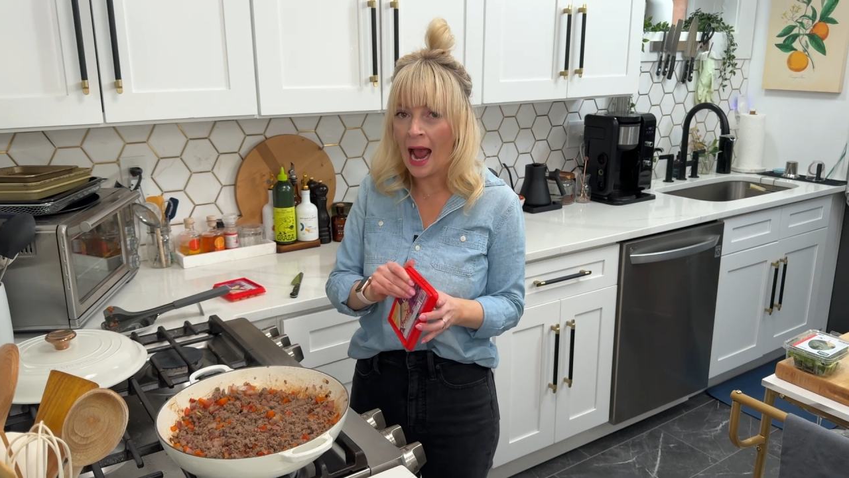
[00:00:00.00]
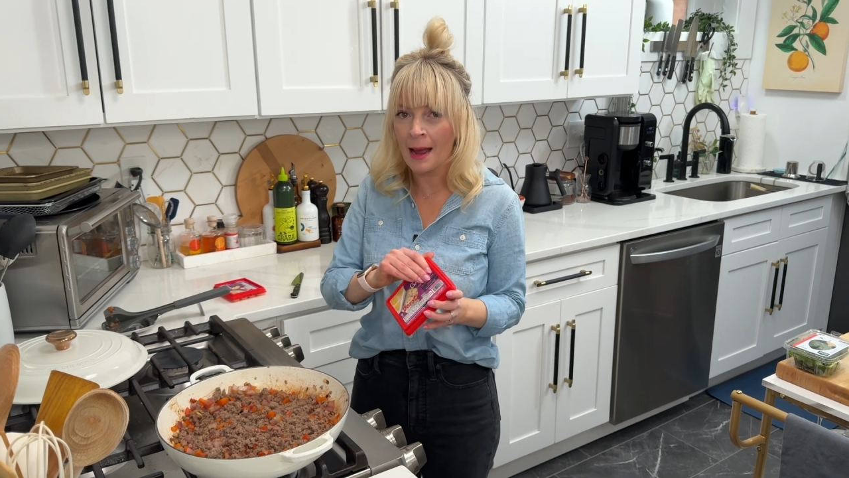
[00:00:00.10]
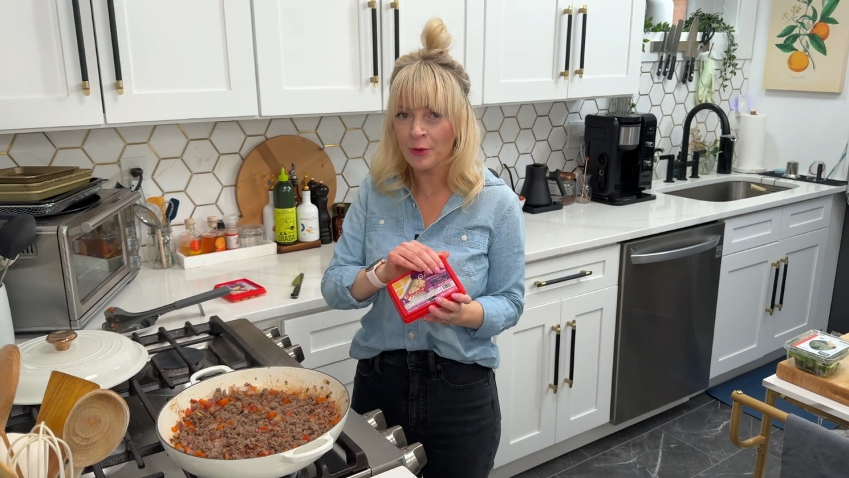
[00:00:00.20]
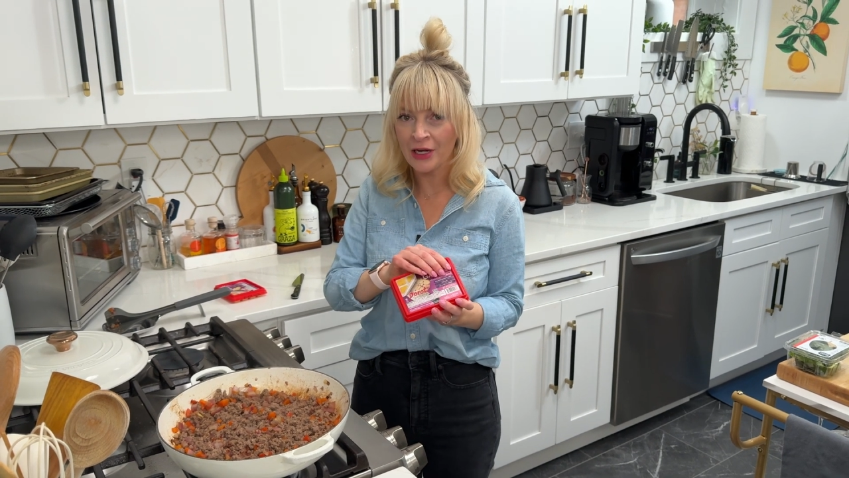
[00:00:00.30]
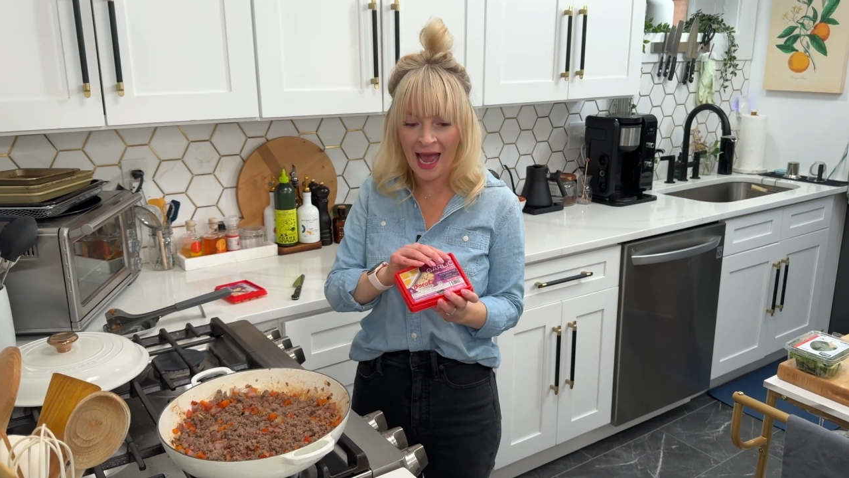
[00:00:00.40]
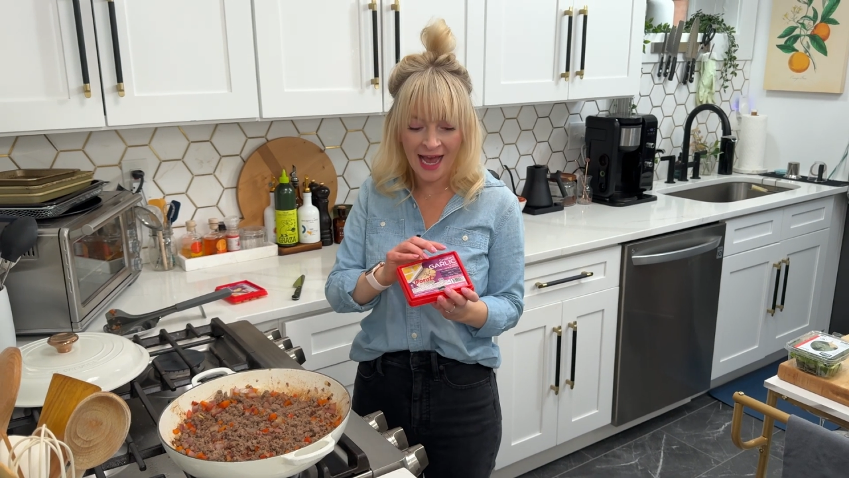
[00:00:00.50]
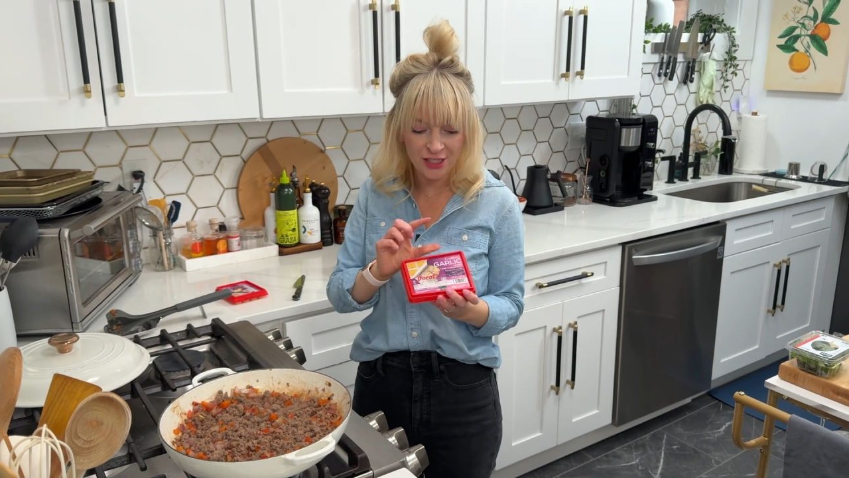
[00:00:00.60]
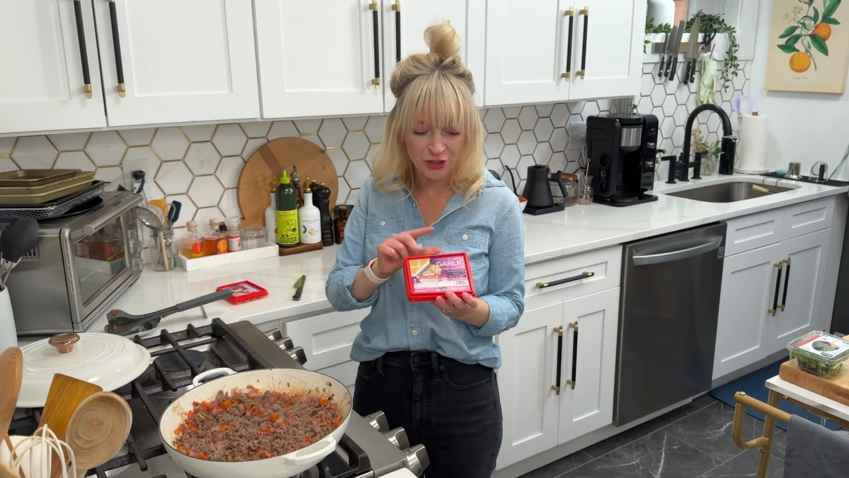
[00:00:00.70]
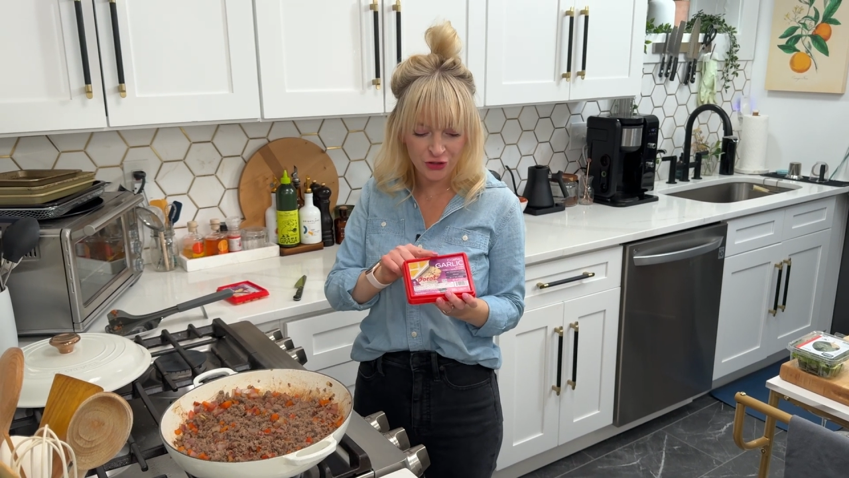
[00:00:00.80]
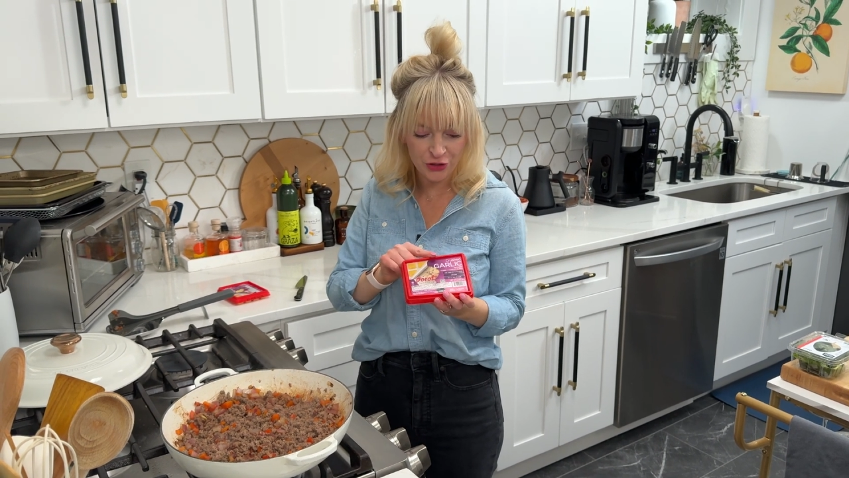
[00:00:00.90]
I'm going to
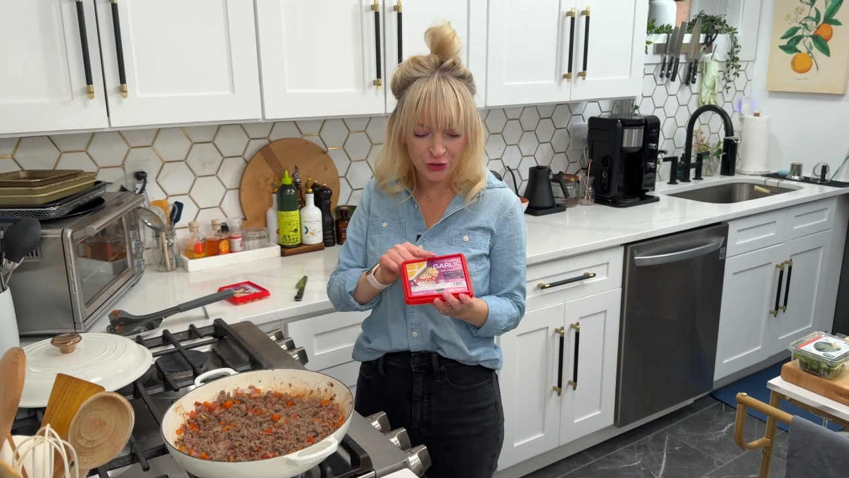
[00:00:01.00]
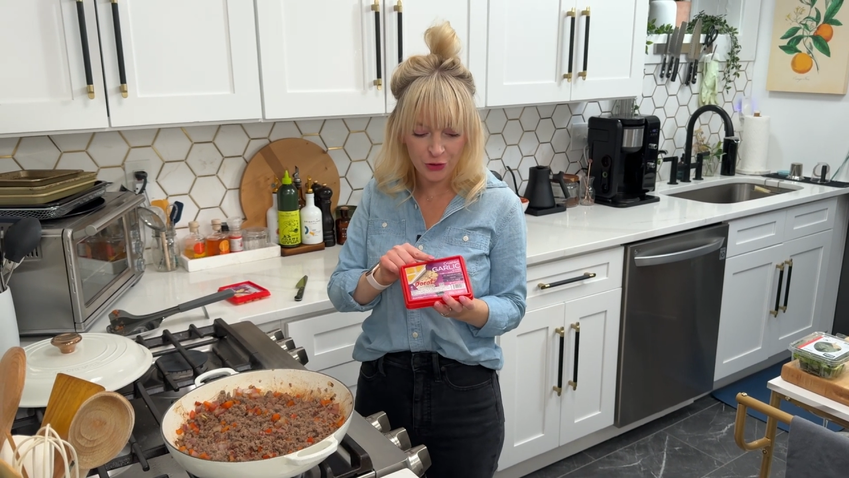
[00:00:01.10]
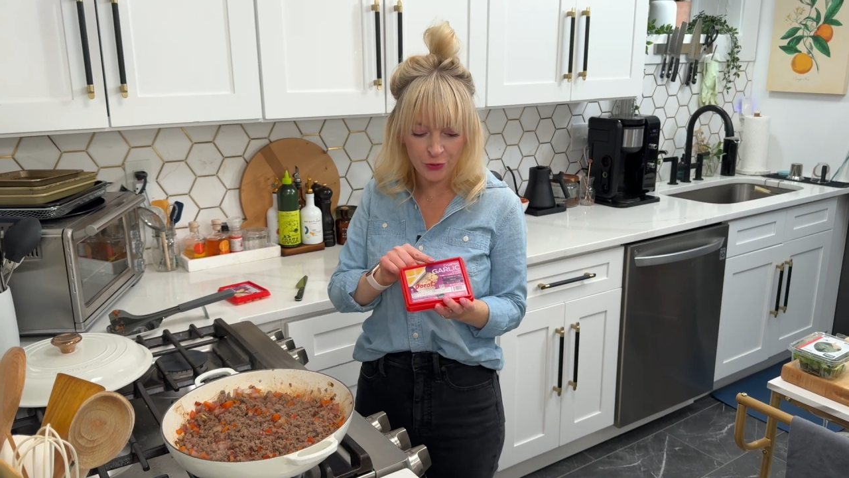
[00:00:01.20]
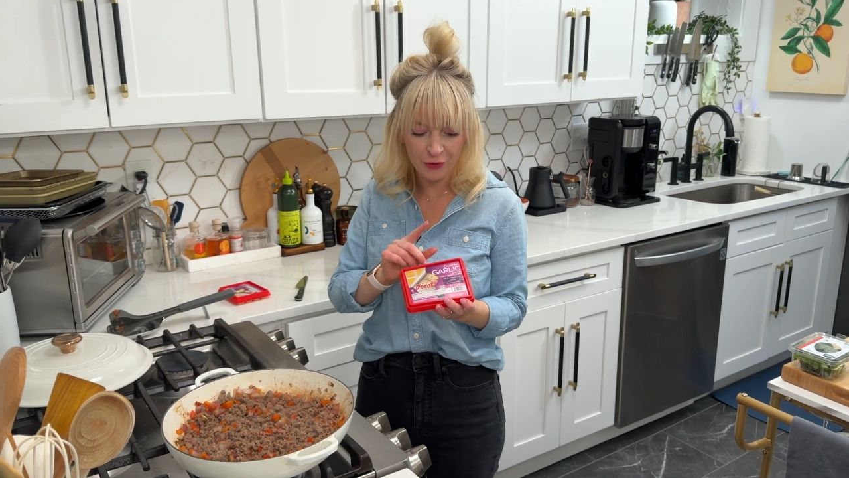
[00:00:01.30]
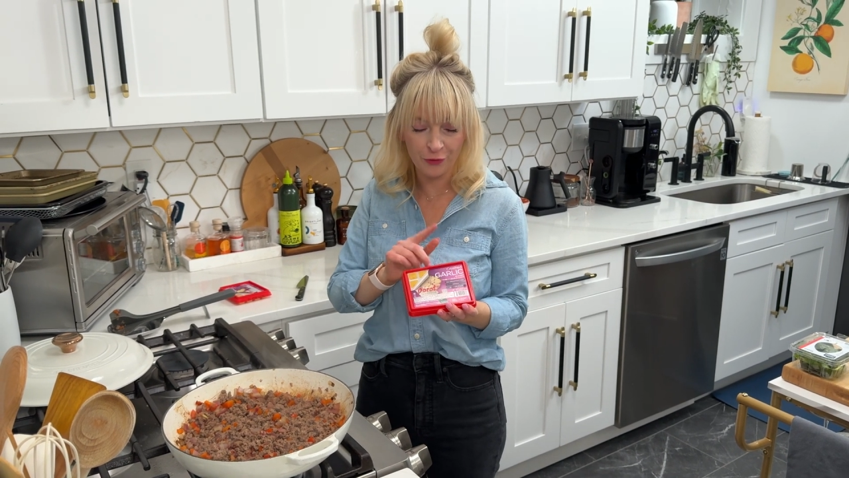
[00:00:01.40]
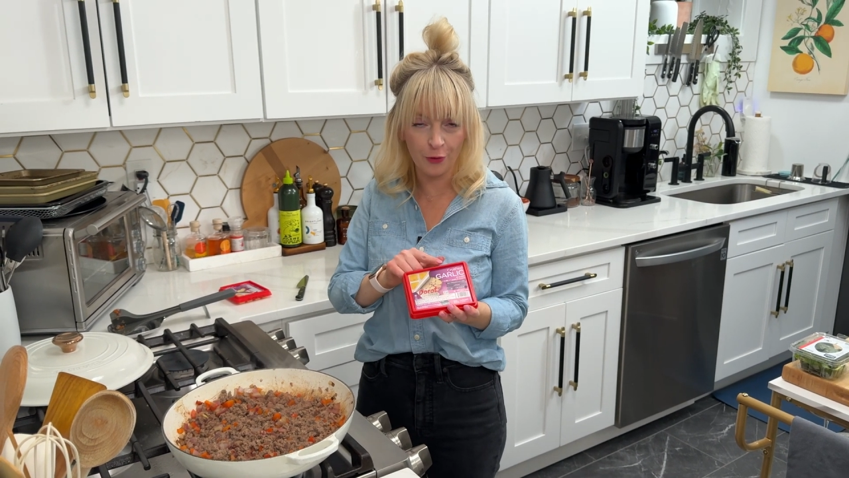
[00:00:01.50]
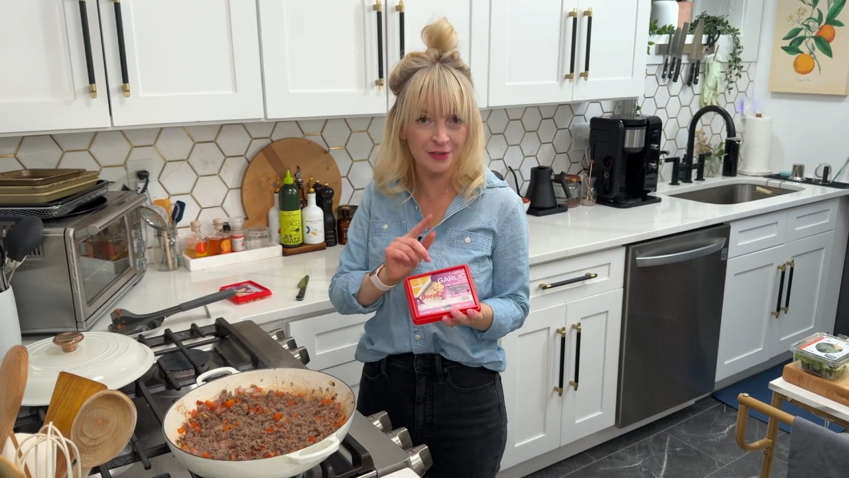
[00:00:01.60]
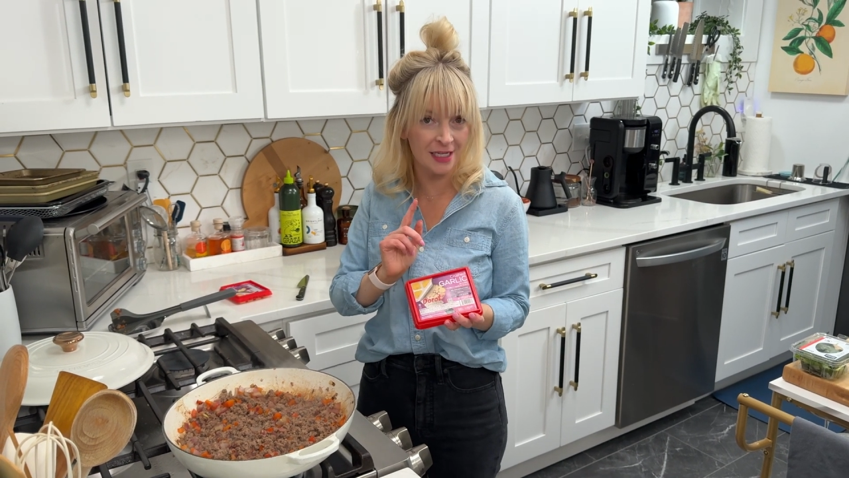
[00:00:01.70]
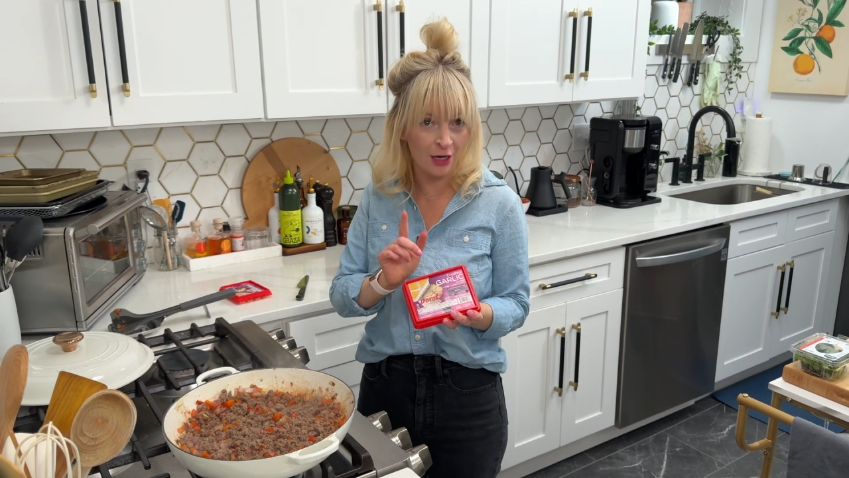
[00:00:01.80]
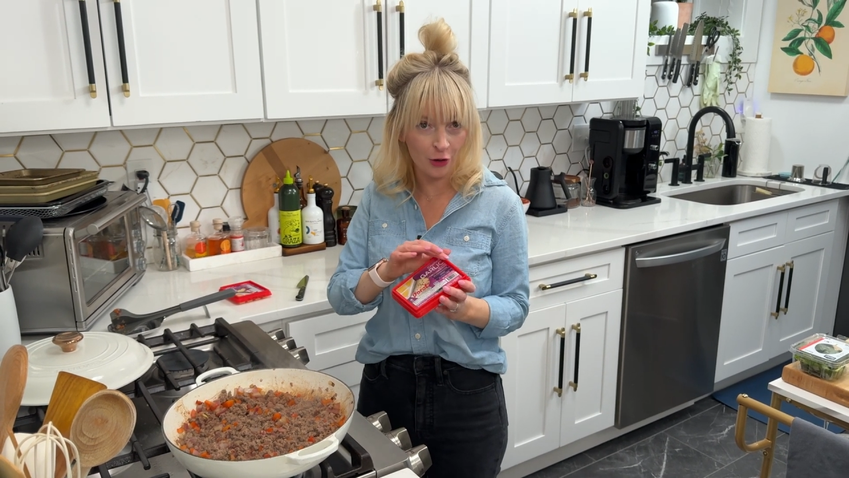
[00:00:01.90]
add 2 frozen